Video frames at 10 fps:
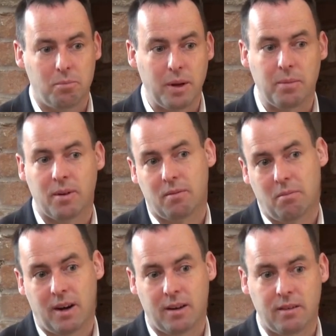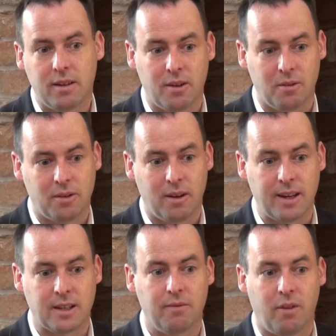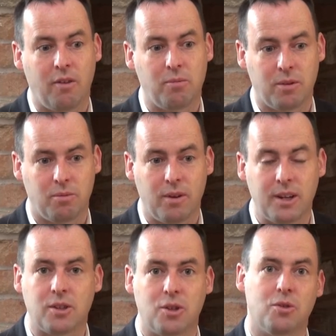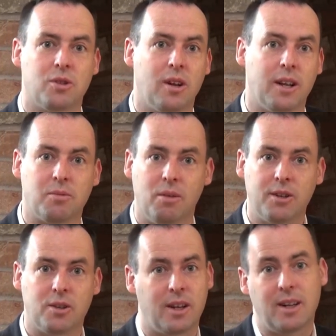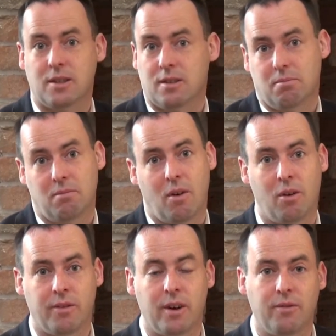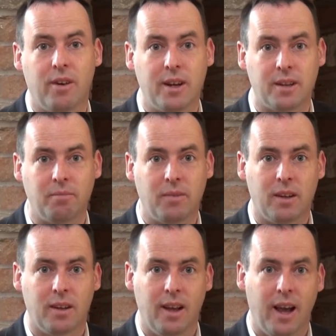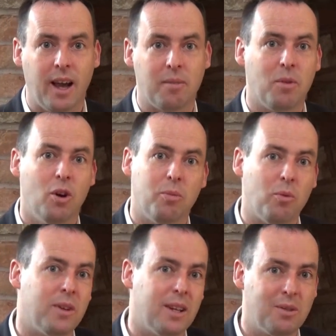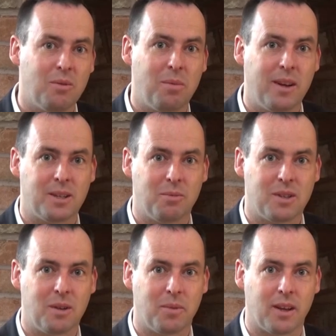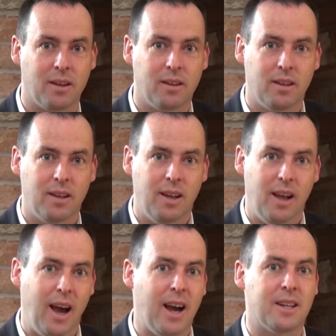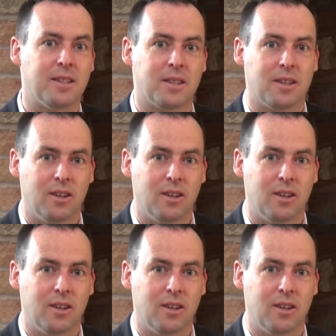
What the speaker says: people are, they're less involved with institutionalized religion, and that's all very fine. But we need to replace it with something. And